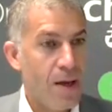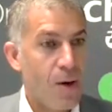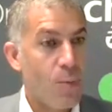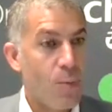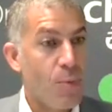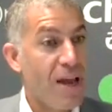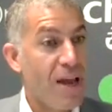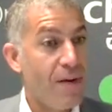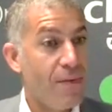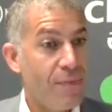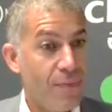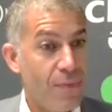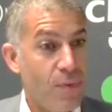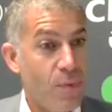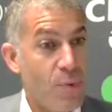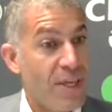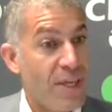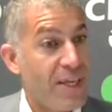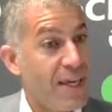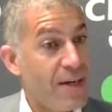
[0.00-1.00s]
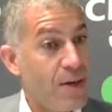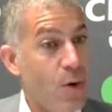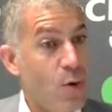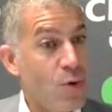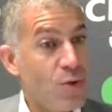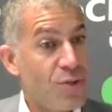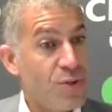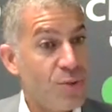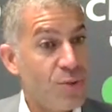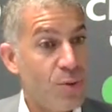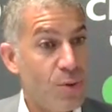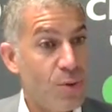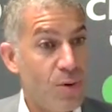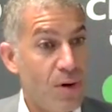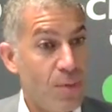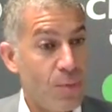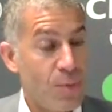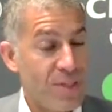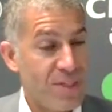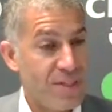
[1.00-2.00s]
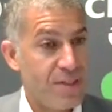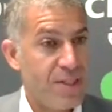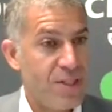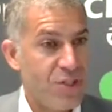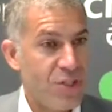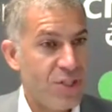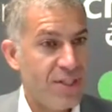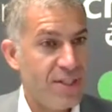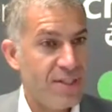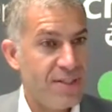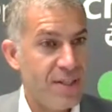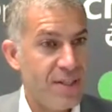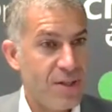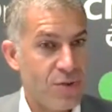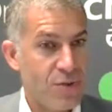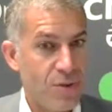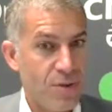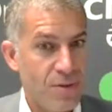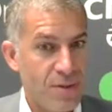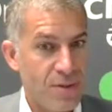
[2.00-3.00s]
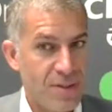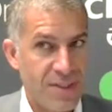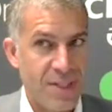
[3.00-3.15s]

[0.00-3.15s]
We can also, with digitization,